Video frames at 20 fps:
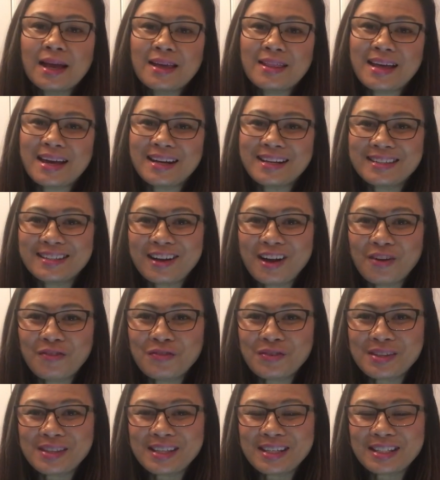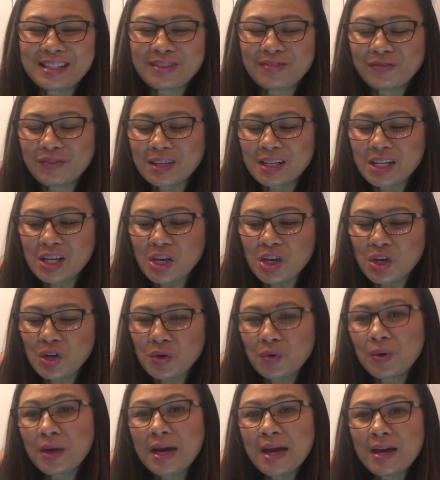That is all for this
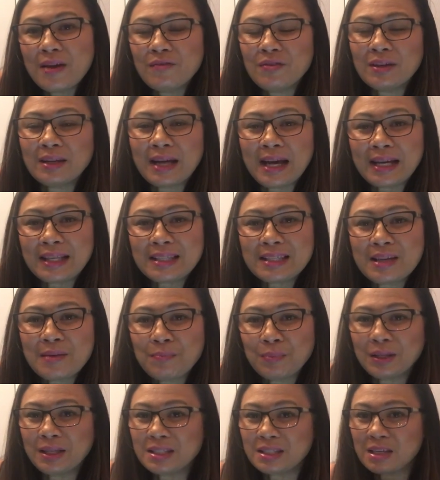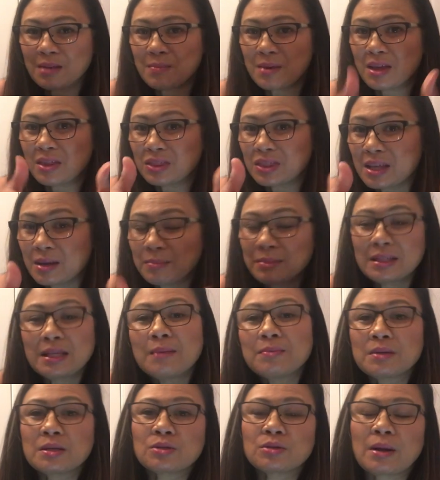video. If you liked it, please give me a thumbs
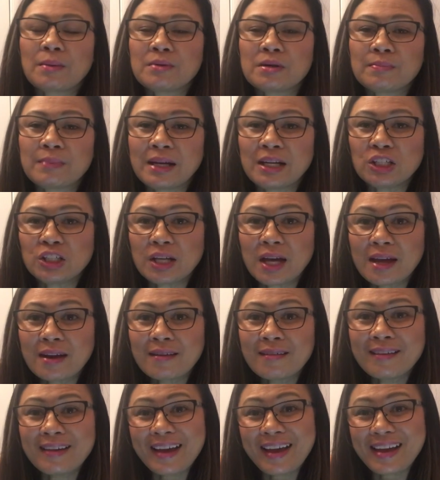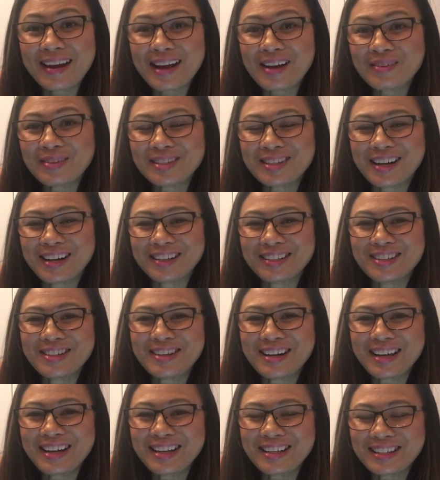up, subscribe to my channel, and I'll talk to you
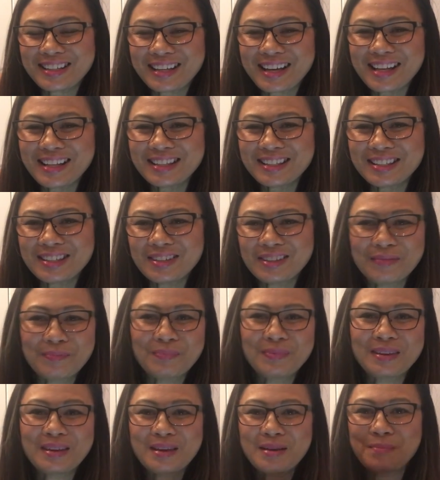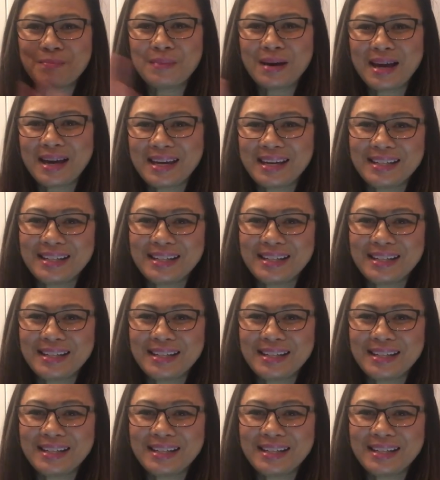guys again soon. Bye.